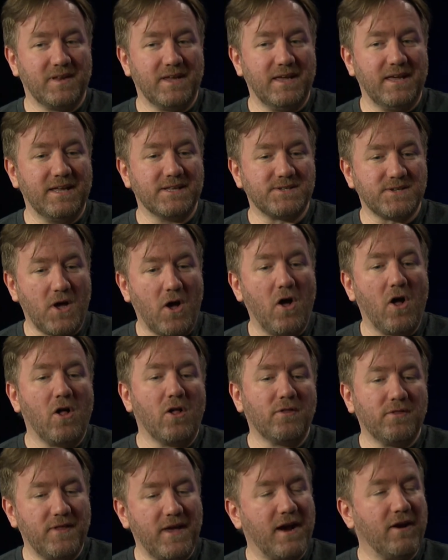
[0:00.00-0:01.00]
it's
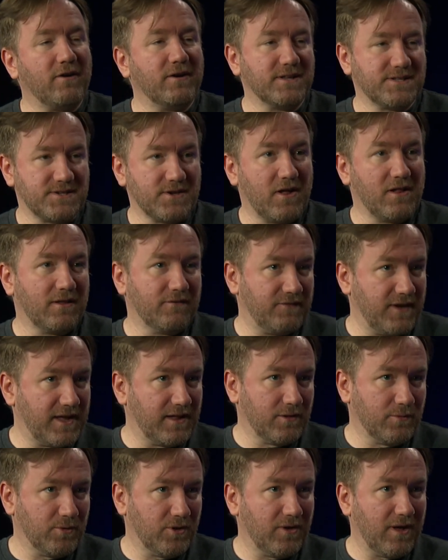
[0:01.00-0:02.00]
all there and it's all
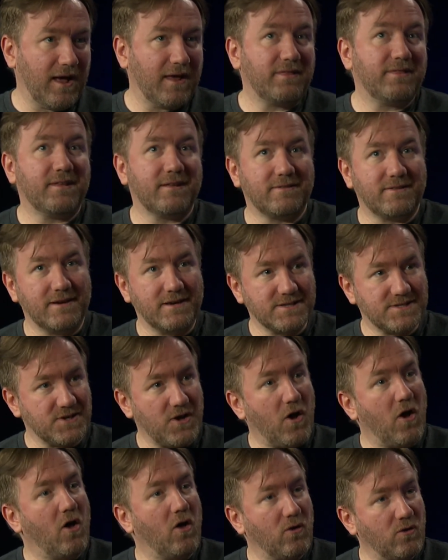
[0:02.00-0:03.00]
available. I think that it's
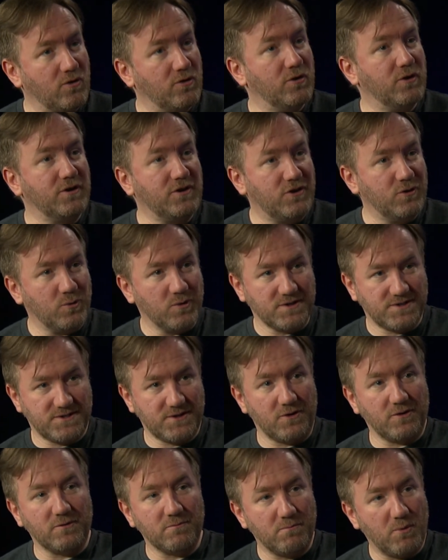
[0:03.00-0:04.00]
all good to a
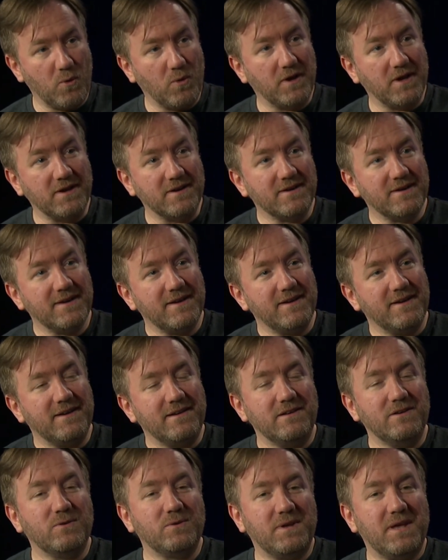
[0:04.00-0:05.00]
certain point.
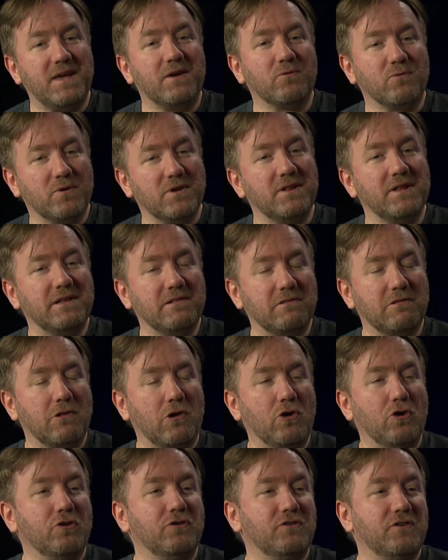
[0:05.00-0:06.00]
You can't really
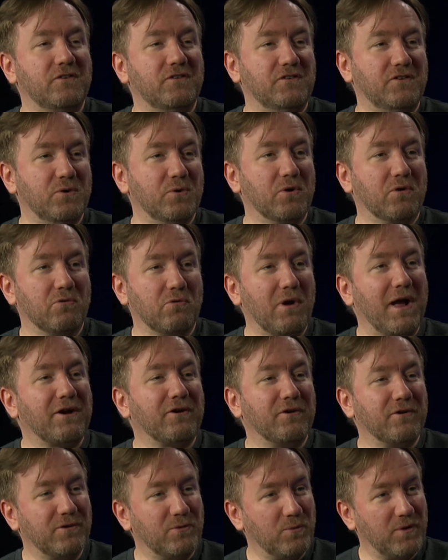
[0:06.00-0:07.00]
learn to do a
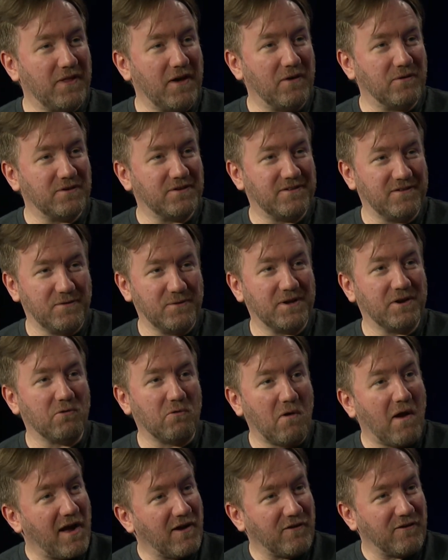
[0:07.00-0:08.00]
record without doing a
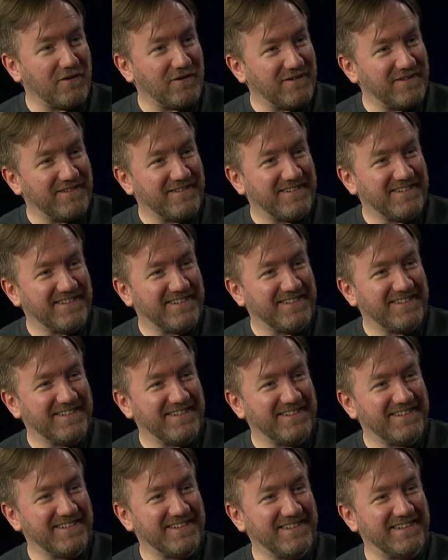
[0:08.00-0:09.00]
record.
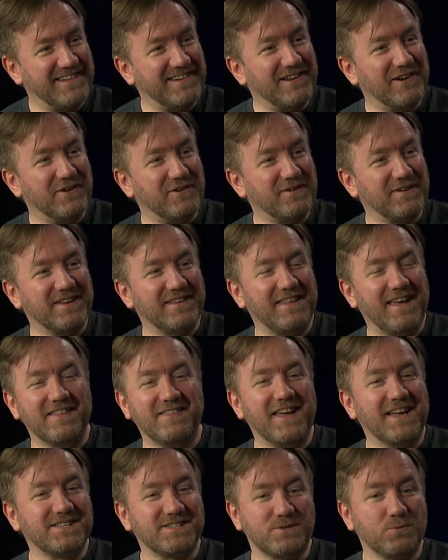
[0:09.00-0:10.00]
You know, that's and, right.
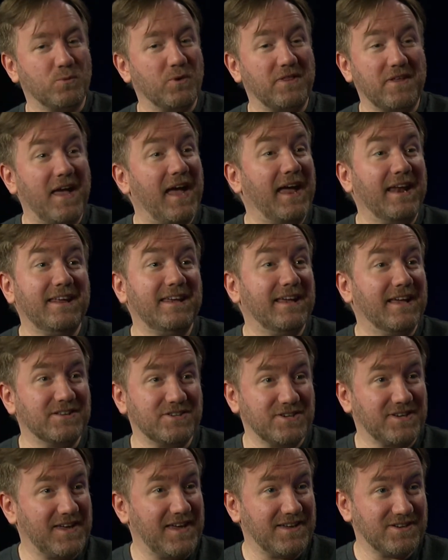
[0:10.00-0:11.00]
And that's with any
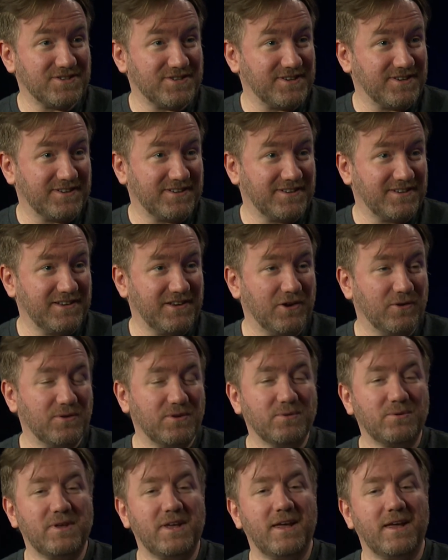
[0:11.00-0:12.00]
education. You know,
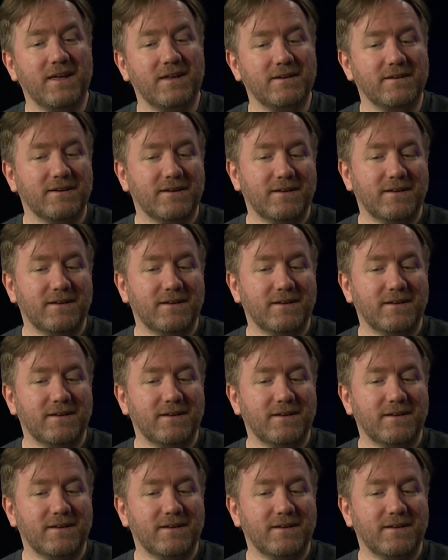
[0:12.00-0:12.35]
you can't